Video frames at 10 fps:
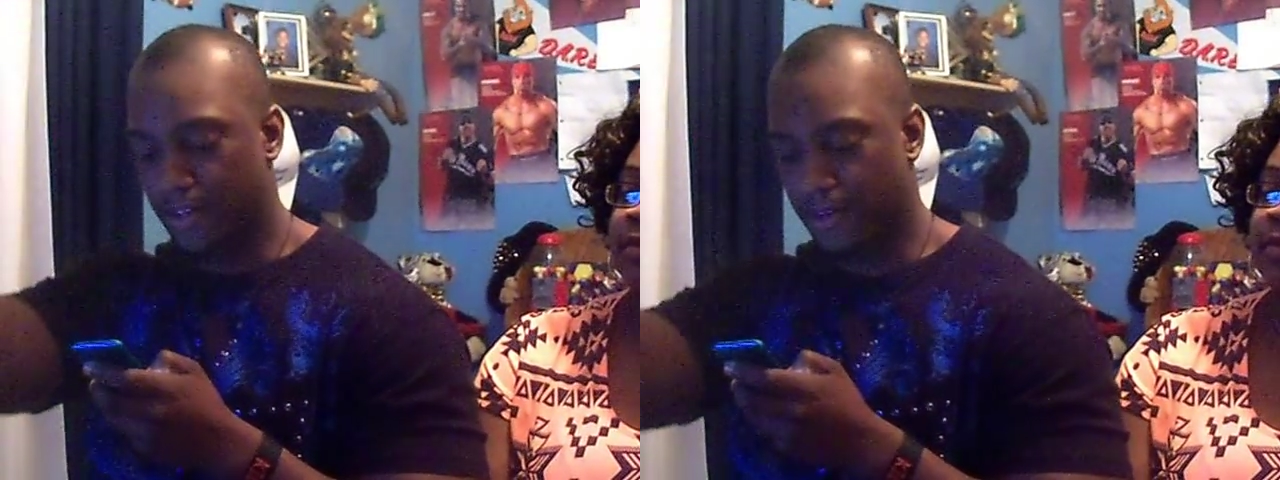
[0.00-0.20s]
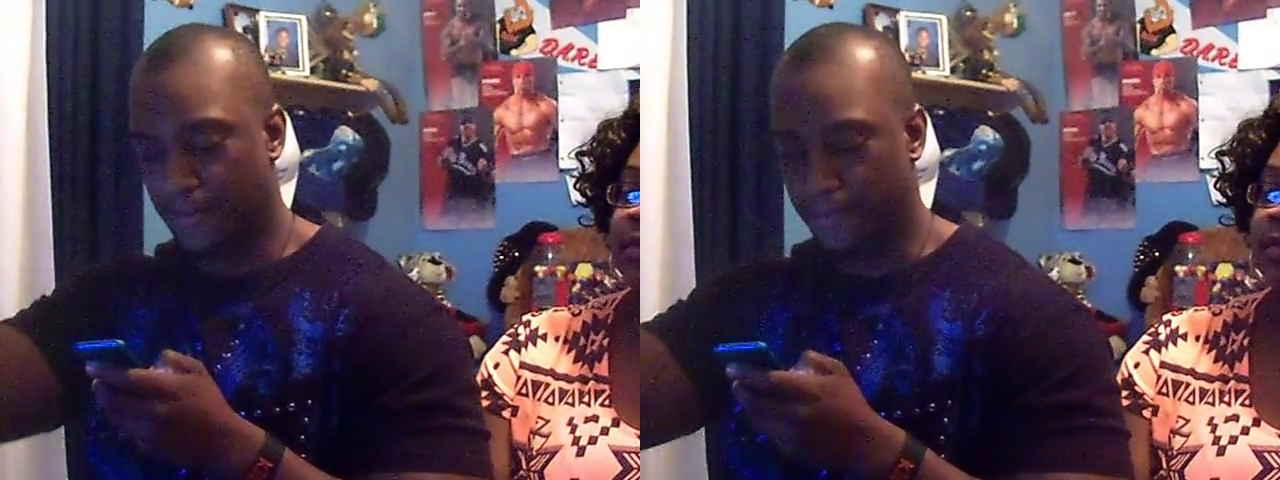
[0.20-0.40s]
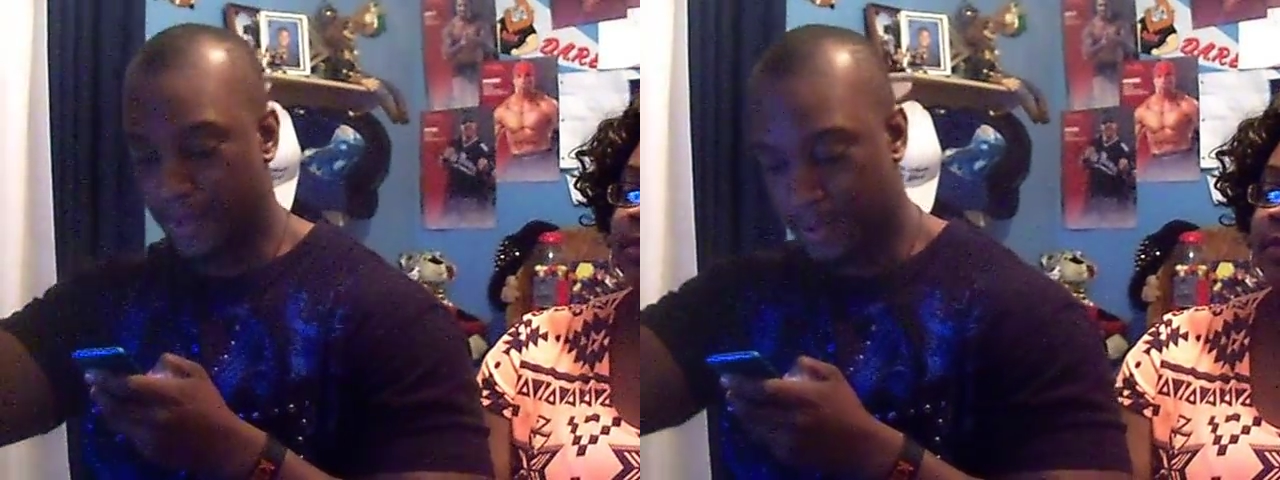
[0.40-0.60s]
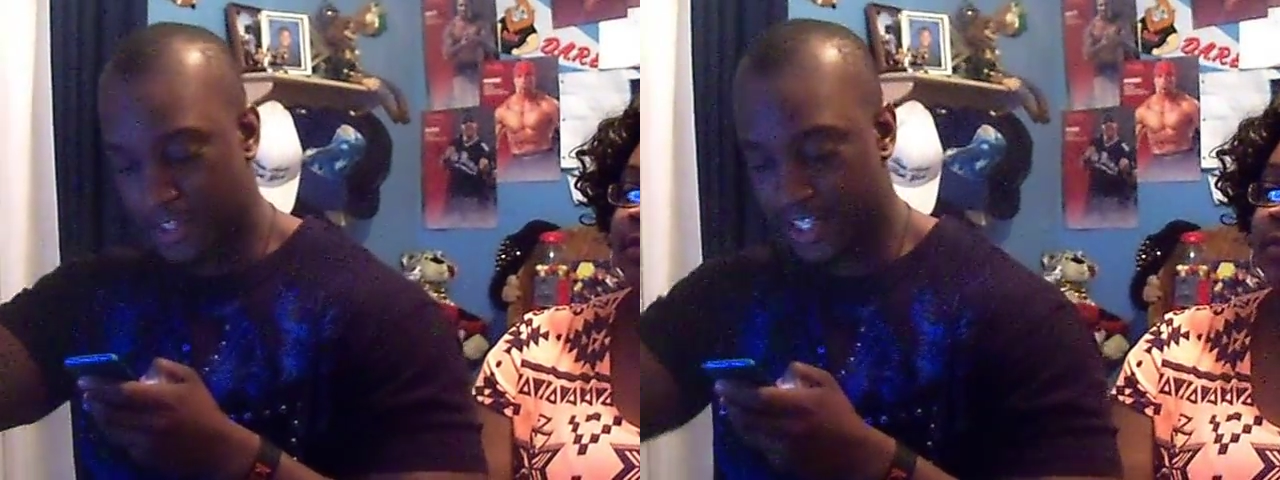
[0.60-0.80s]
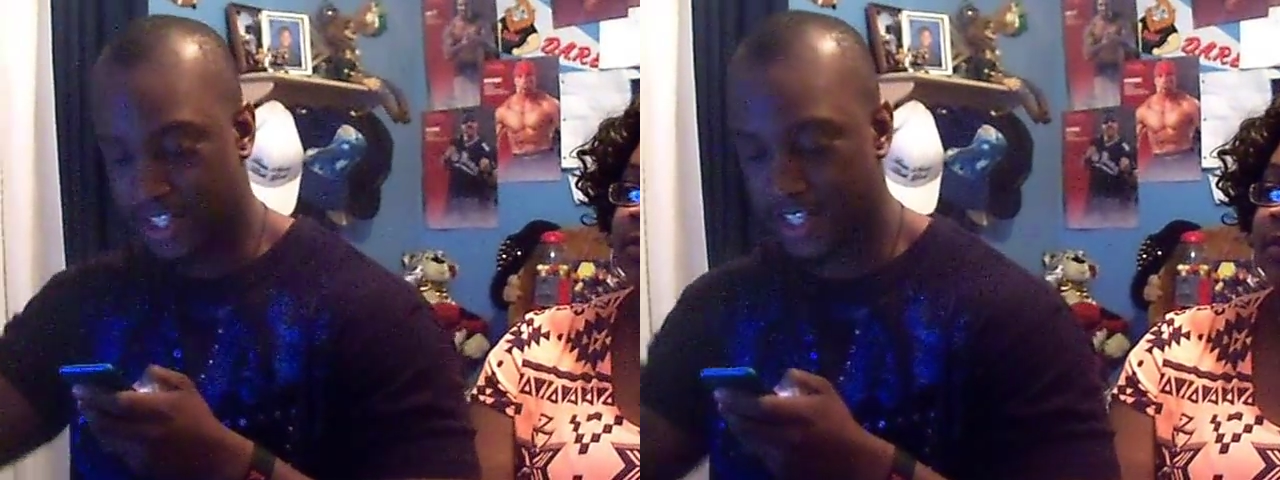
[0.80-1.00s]
and um,
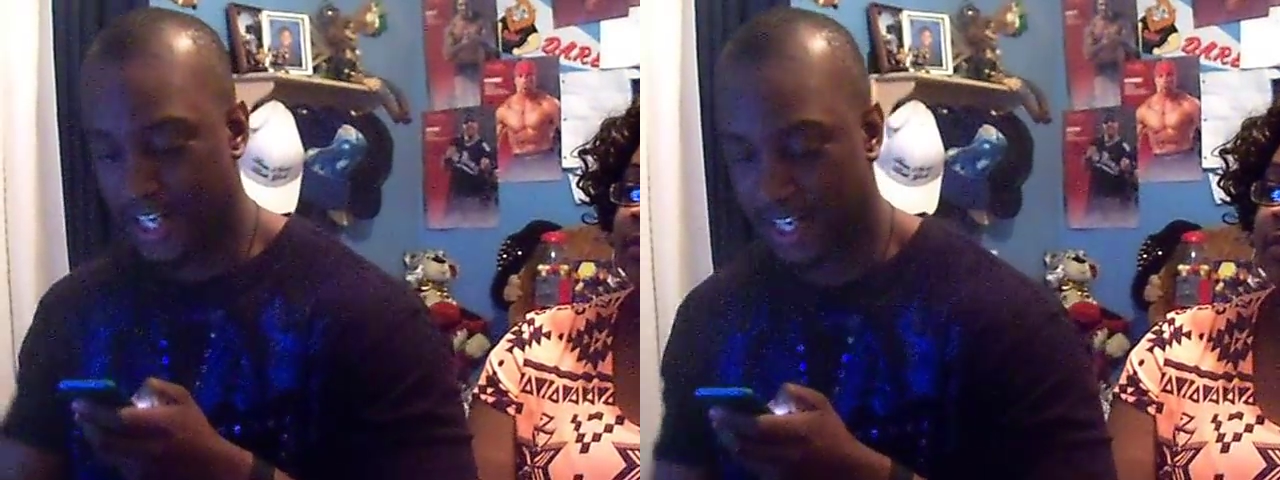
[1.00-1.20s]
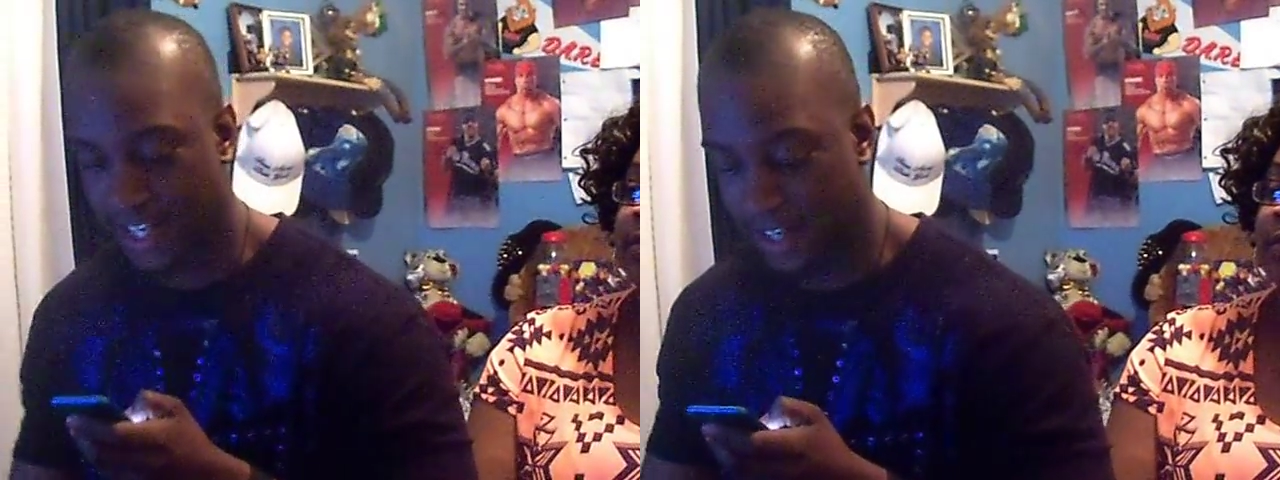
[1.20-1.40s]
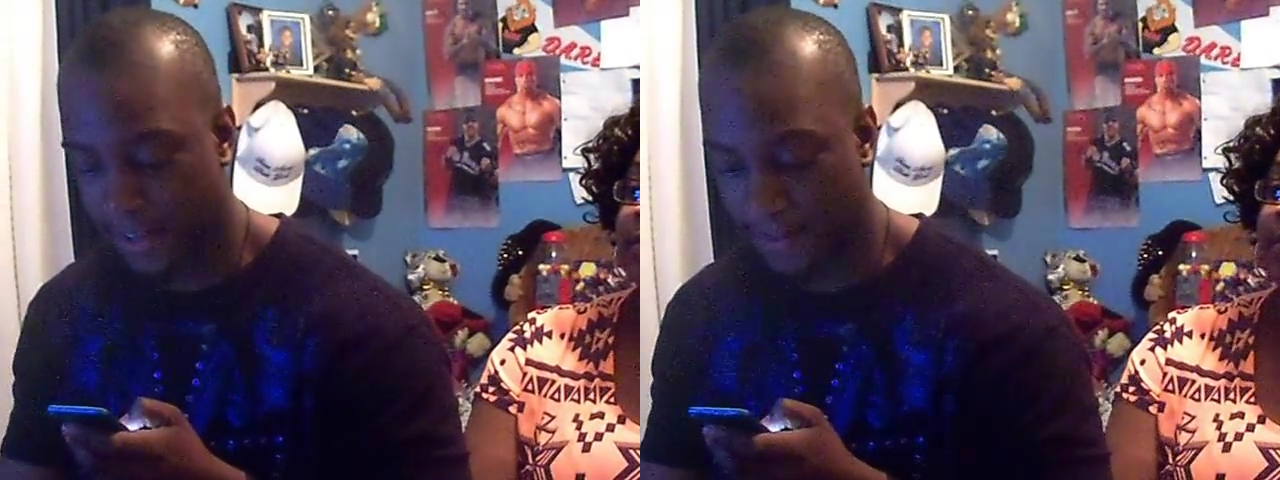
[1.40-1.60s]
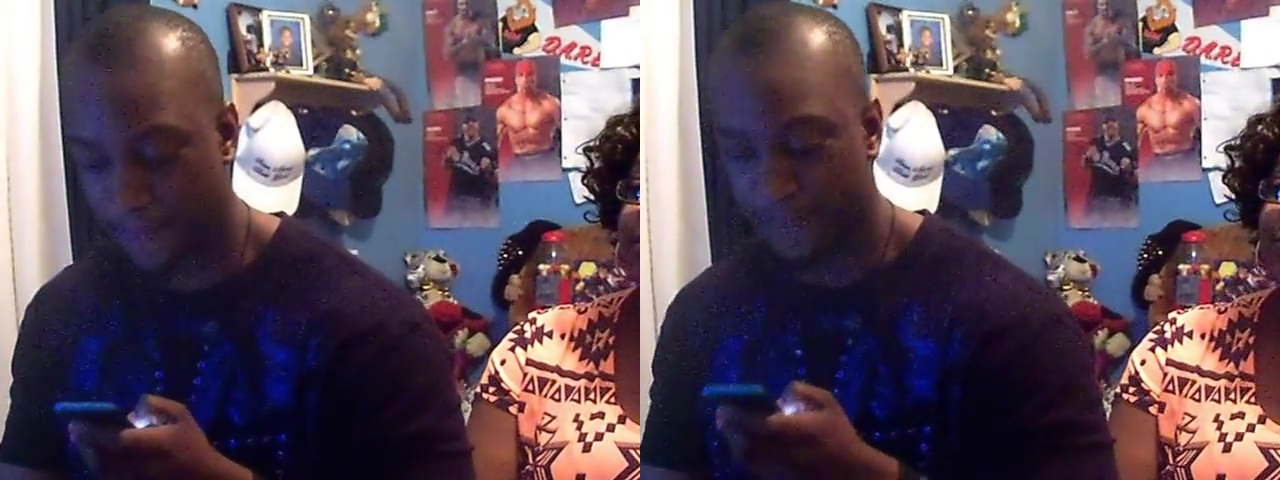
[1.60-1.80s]
nosnitching.com.